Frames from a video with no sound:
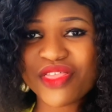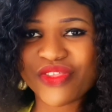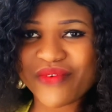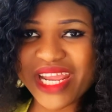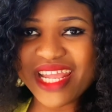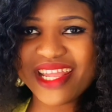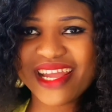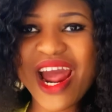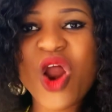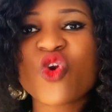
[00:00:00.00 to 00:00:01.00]
3,
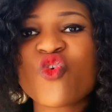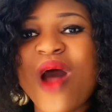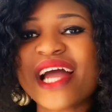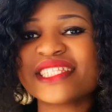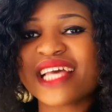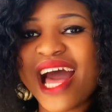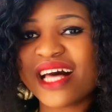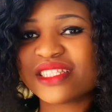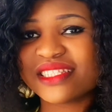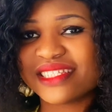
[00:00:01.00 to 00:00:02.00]
write
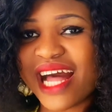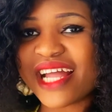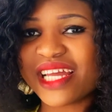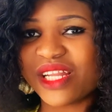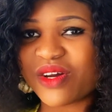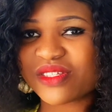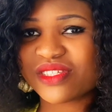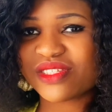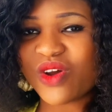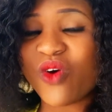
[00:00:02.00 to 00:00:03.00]
out
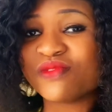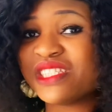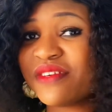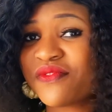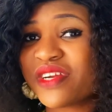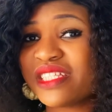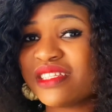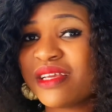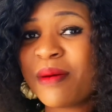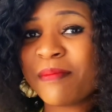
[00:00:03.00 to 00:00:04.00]
dialogues of different
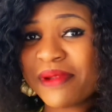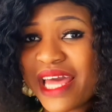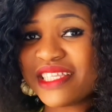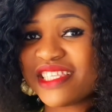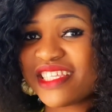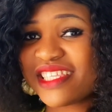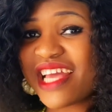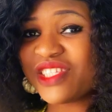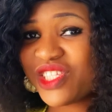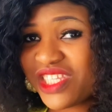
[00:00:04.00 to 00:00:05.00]
places
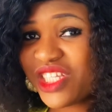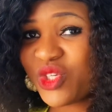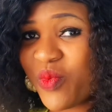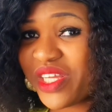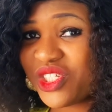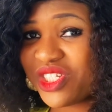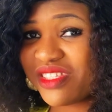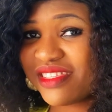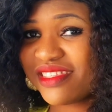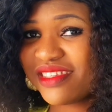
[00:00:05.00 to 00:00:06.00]
and
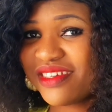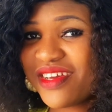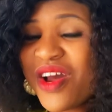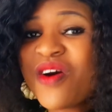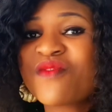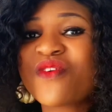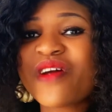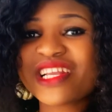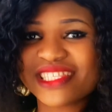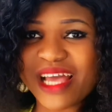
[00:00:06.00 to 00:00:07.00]
situations. For
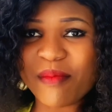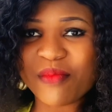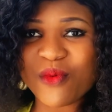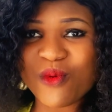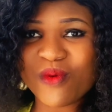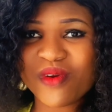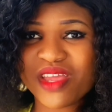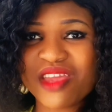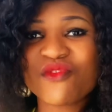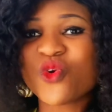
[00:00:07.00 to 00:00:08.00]
example,
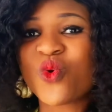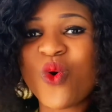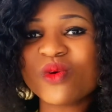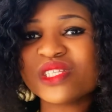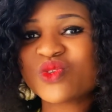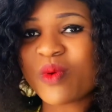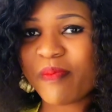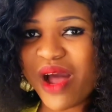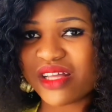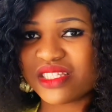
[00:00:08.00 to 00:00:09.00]
if you're going to a
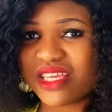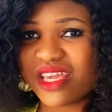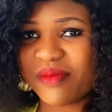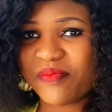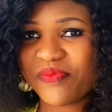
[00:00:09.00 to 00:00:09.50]
party,